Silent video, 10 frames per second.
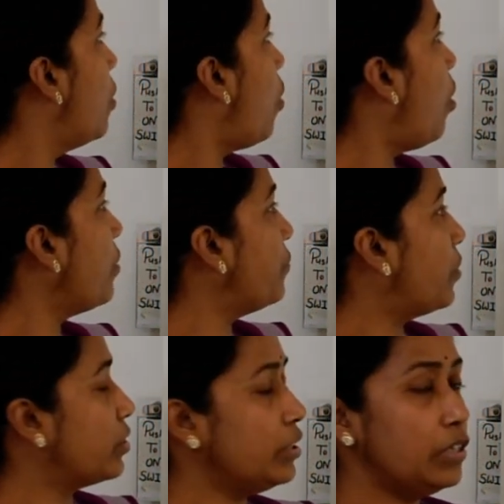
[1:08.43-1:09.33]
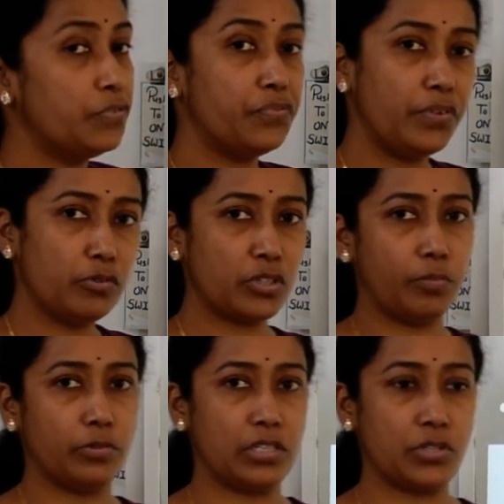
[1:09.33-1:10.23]
or for the
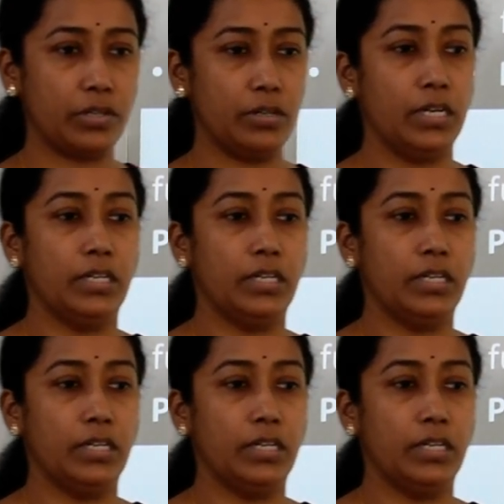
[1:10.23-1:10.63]
future position.